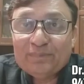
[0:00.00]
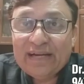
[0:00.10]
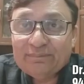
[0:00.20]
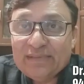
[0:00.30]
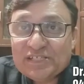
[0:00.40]

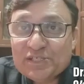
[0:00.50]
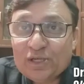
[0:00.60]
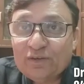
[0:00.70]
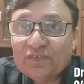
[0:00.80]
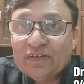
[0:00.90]
brand message
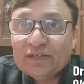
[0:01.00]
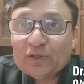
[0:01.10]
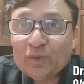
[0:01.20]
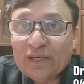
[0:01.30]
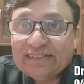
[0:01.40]
of
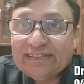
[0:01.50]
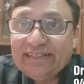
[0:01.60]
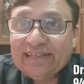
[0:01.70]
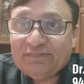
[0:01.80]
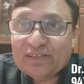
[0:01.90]
quality
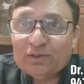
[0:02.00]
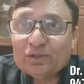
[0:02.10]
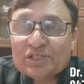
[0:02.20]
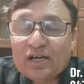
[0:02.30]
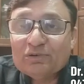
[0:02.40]
never
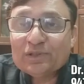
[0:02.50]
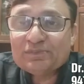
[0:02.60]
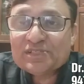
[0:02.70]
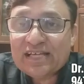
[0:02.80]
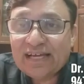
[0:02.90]
goes out
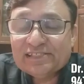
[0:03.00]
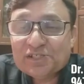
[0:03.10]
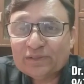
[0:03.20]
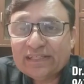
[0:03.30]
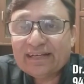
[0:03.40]
of style.
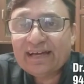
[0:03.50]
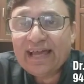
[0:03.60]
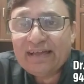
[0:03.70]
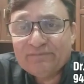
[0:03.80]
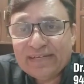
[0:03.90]
So
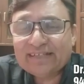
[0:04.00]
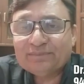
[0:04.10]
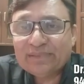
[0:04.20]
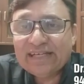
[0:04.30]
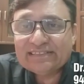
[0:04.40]
every
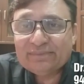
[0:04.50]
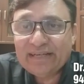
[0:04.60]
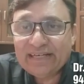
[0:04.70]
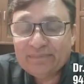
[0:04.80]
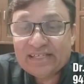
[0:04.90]
company has a
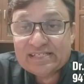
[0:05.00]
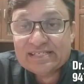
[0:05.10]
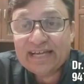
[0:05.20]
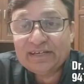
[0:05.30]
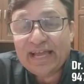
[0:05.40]
brand
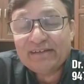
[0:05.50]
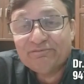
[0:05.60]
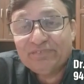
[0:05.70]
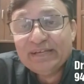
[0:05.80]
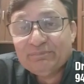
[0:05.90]
message, and
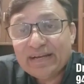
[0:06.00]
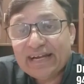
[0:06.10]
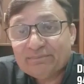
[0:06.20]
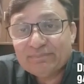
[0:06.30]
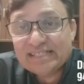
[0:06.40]
every
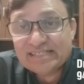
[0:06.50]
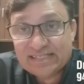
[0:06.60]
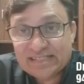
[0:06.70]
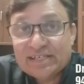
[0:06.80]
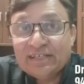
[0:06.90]
brand
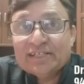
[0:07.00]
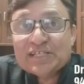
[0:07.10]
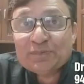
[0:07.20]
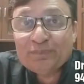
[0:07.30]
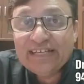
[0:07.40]
message
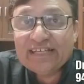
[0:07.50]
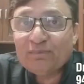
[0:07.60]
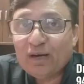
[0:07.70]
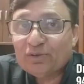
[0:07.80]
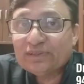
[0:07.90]
speak
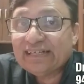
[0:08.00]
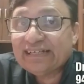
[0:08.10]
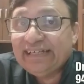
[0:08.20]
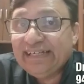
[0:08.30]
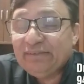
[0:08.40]
about
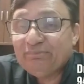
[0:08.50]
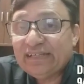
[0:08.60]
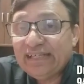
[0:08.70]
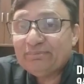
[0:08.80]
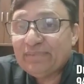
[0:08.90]
the
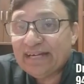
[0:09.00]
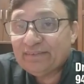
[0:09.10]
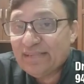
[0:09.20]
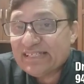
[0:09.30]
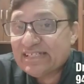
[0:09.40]
key
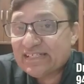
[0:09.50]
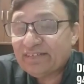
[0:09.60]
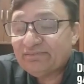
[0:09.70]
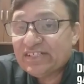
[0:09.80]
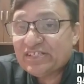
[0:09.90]
brand
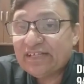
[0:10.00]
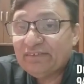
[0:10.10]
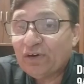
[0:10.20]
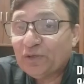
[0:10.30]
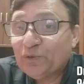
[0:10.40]
messaging which they
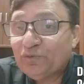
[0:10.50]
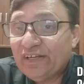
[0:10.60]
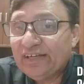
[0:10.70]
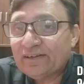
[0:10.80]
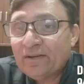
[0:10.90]
want to
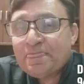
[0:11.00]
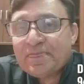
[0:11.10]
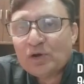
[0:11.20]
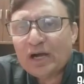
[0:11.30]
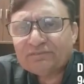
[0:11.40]
flare.
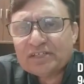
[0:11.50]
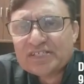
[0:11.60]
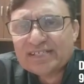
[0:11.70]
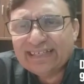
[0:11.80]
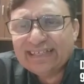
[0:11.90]
So after
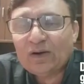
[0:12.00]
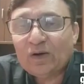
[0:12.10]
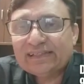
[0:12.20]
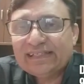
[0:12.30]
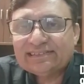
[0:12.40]
studying
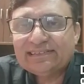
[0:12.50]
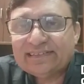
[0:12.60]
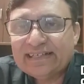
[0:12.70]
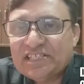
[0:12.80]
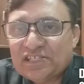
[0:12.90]
all these
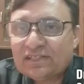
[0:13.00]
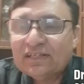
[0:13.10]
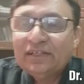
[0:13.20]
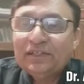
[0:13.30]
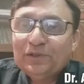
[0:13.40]
literature,
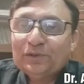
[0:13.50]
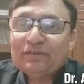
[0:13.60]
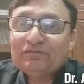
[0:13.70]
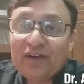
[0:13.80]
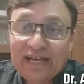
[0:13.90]
you
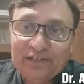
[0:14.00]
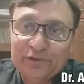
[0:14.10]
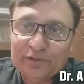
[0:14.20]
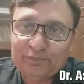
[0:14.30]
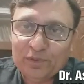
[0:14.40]
can file
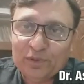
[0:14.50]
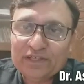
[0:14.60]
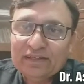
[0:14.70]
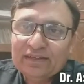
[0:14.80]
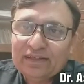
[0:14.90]
your report